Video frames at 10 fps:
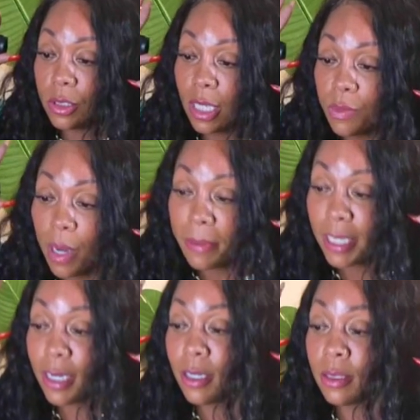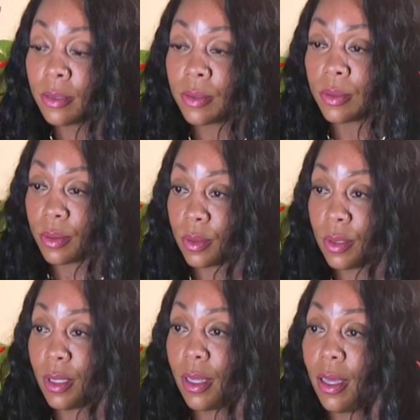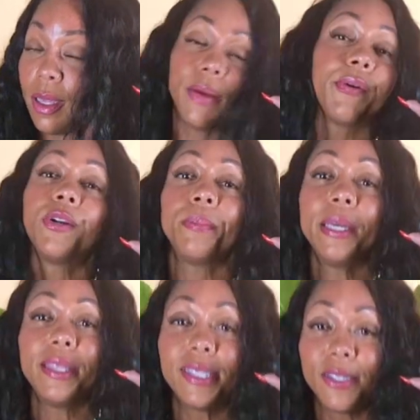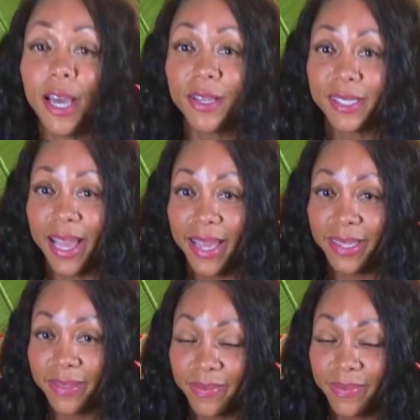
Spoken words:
to do 10 reps here. Then we're going to repeat this on the other side.